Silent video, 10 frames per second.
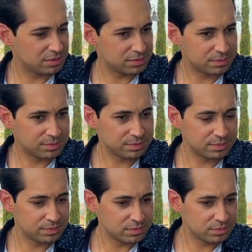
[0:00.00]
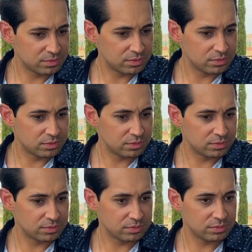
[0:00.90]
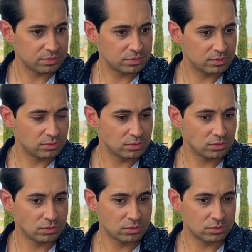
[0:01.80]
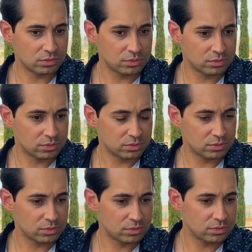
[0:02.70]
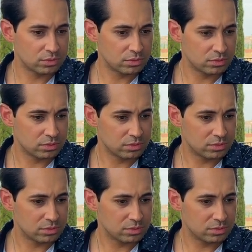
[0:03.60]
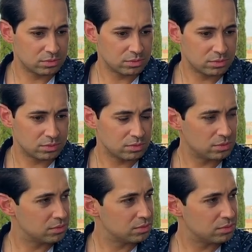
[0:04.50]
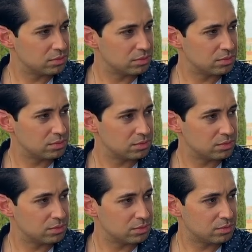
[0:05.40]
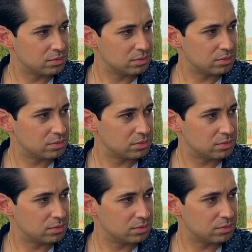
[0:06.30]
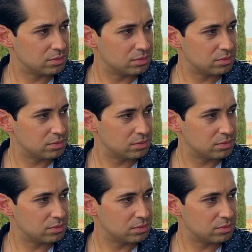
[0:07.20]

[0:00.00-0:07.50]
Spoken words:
(silent)